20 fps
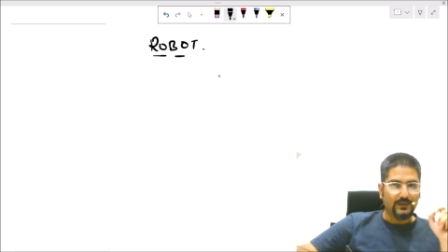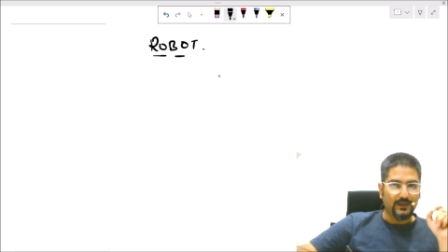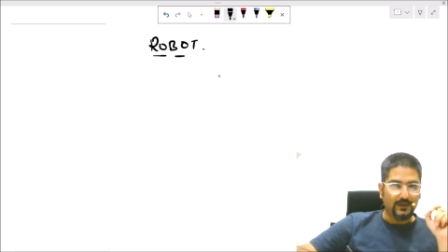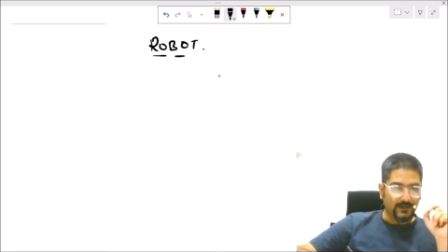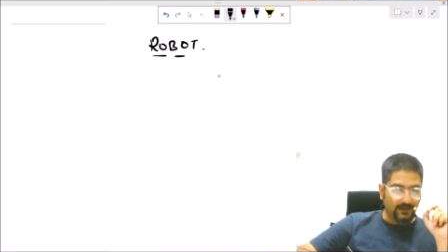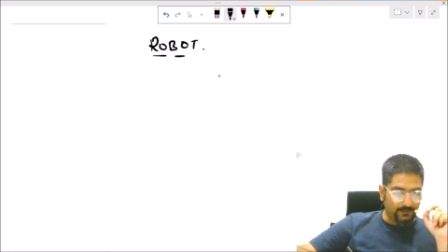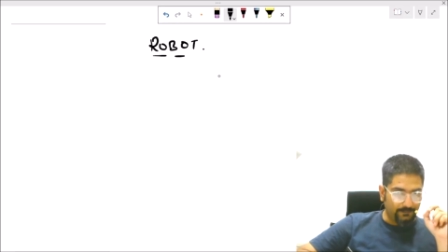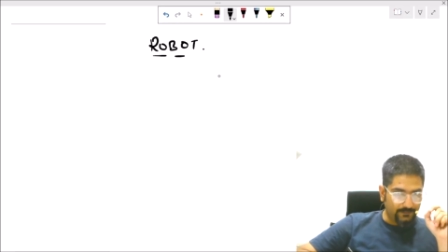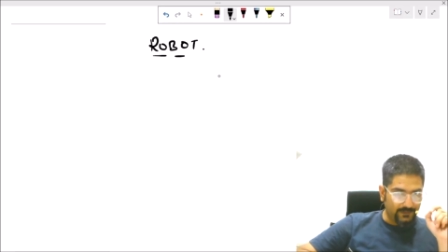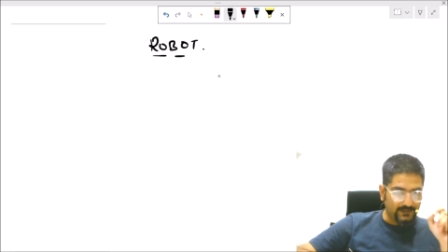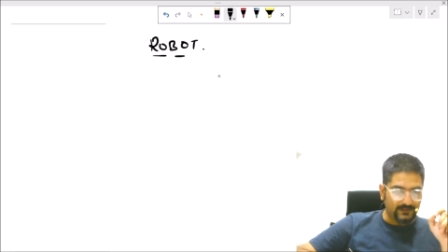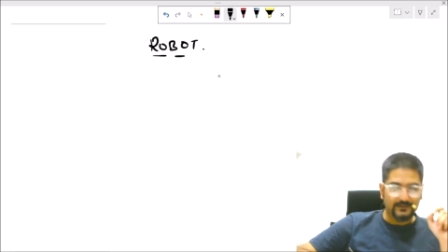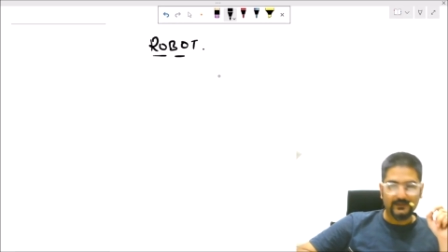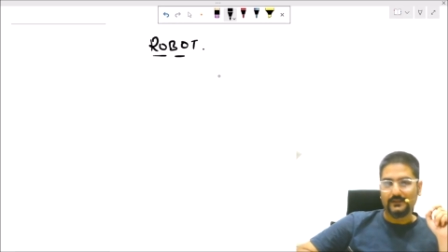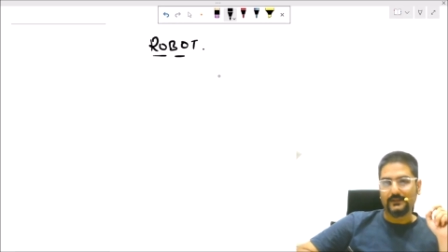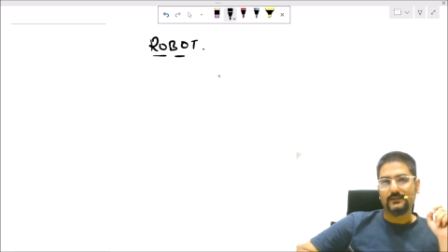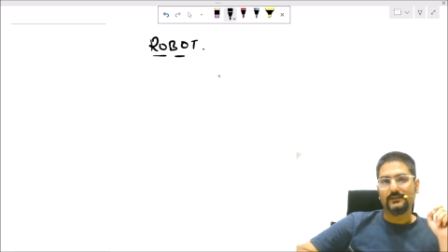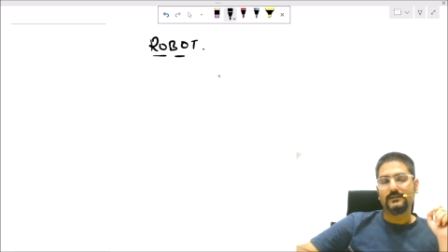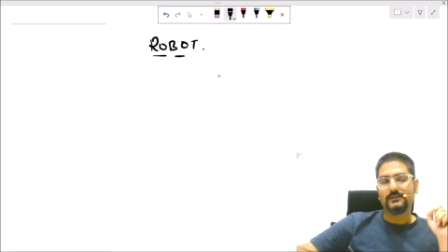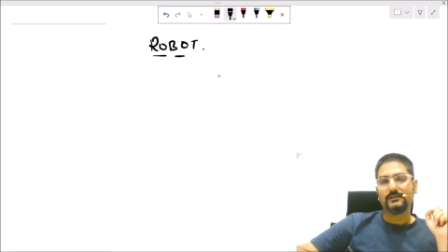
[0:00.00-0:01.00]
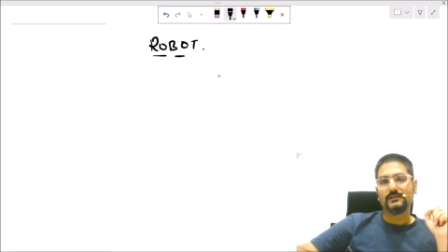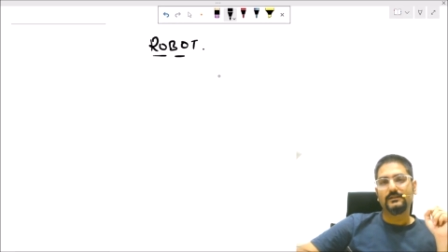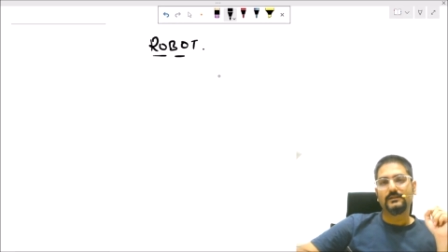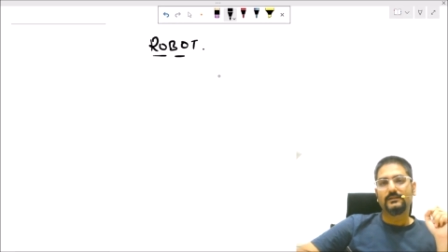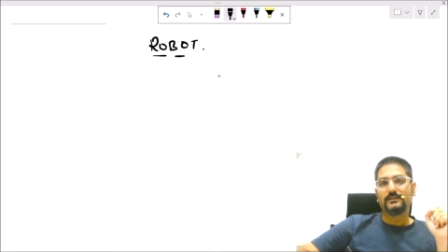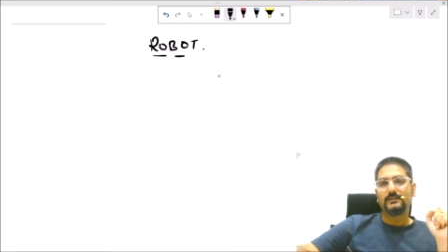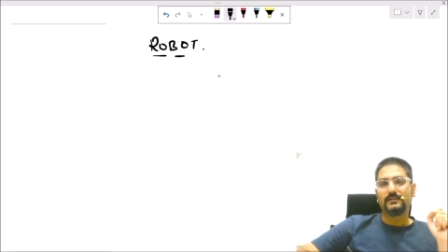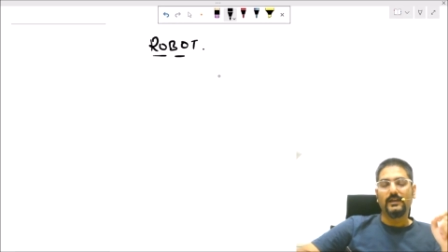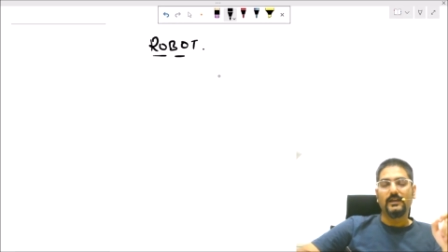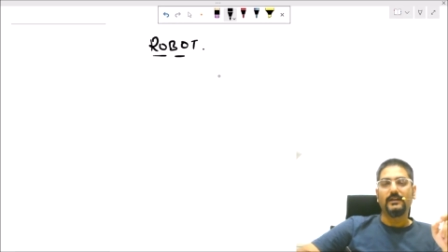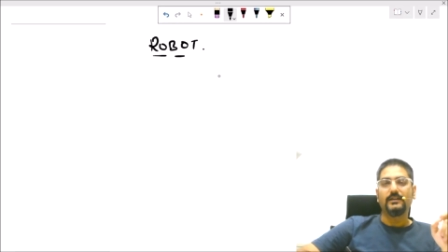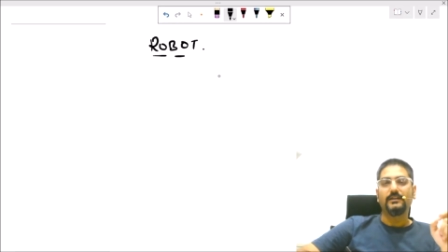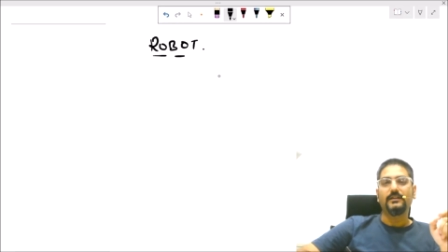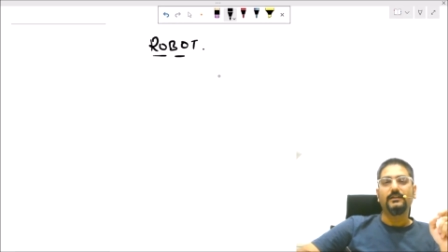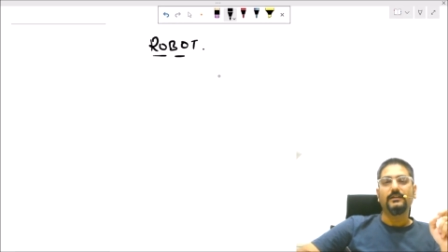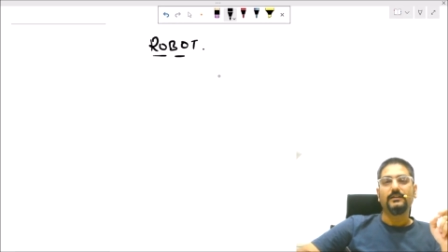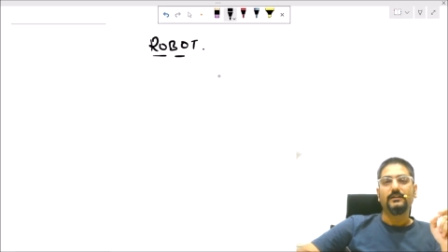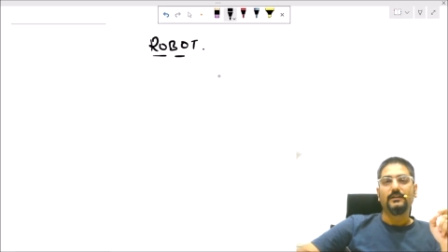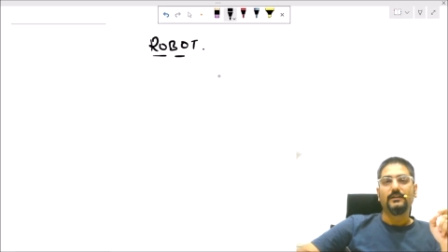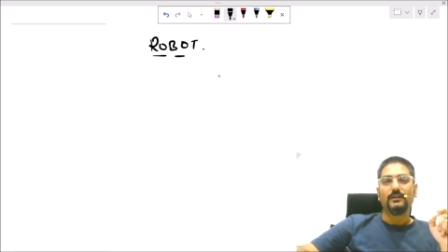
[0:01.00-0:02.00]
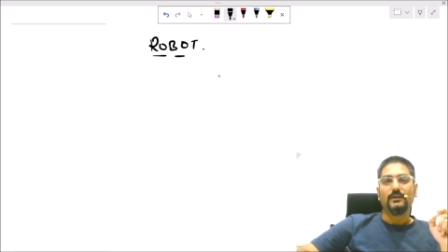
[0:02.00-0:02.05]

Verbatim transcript: in a business, then